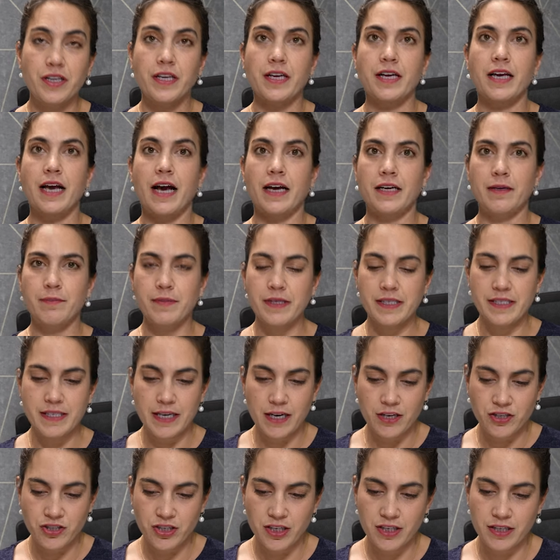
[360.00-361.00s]
the economy
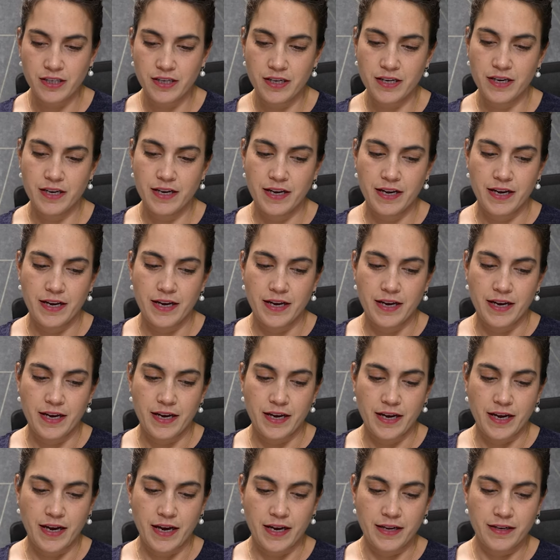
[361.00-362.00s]
section,
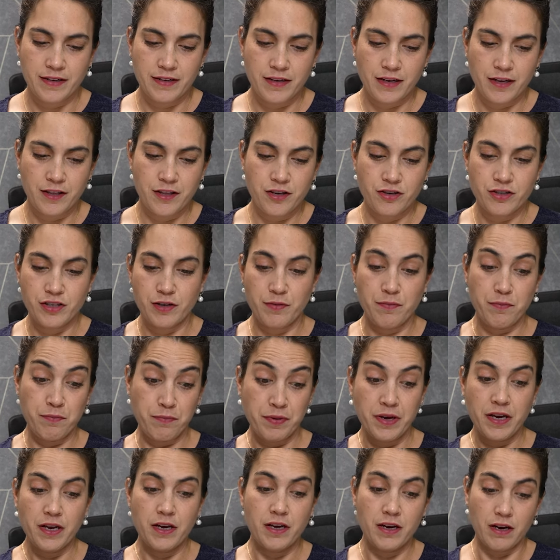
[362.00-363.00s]
and there's a
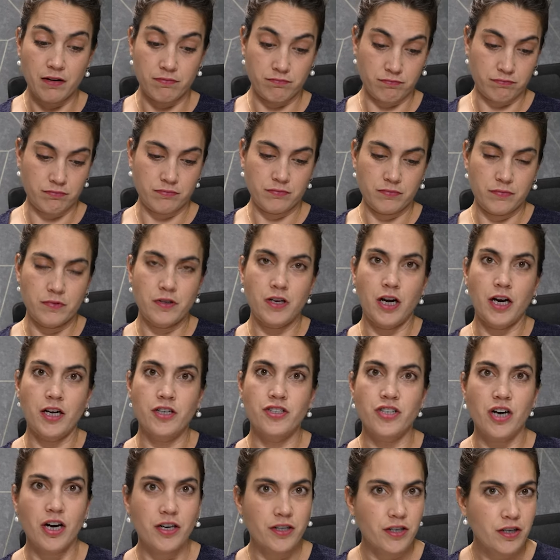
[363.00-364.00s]
big,
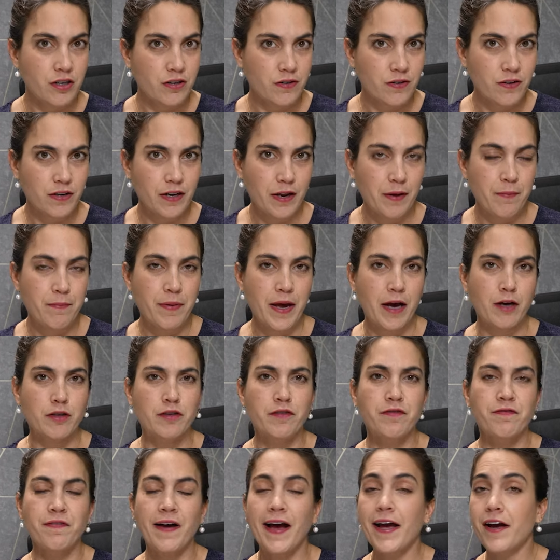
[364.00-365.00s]
large article about
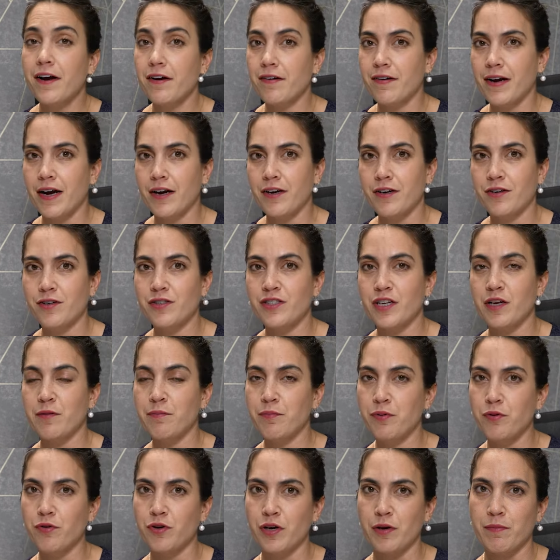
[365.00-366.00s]
firecrackers in
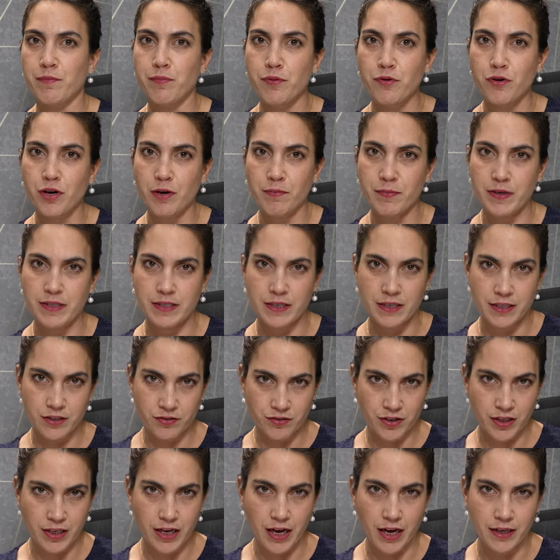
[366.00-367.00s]
Purim. Purim is an
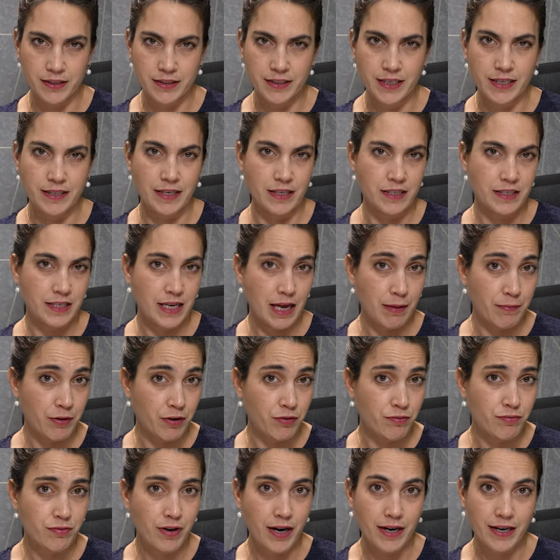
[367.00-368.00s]
Israeli holiday that's
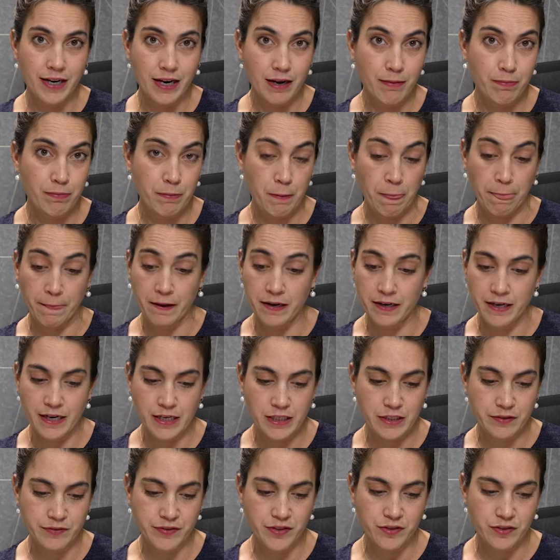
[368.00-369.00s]
coming right up in the
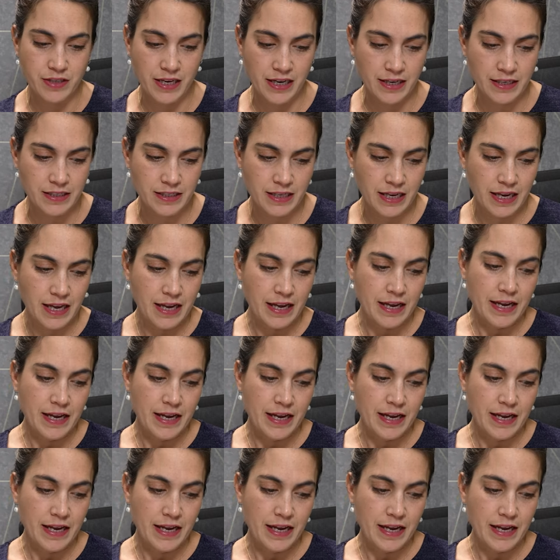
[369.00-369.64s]
next few days.